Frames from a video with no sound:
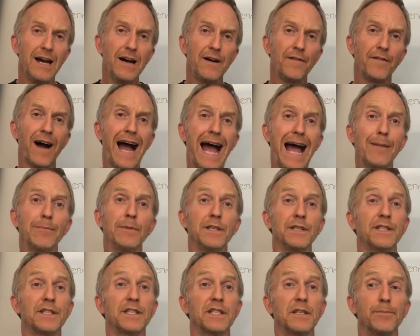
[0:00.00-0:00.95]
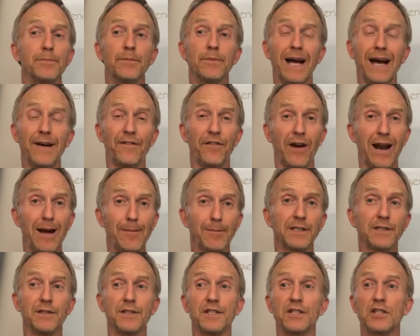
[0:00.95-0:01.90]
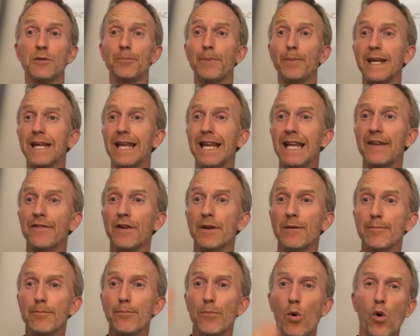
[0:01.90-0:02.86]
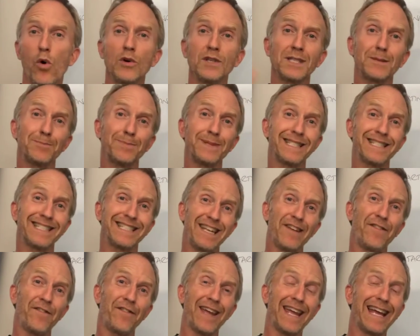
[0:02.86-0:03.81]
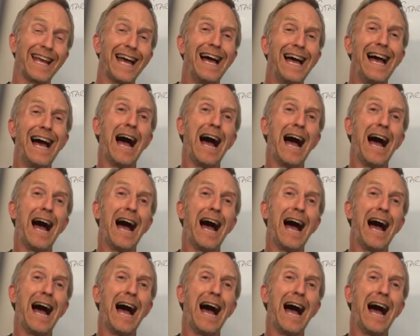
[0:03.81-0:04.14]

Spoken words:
for amateurs to be even more specific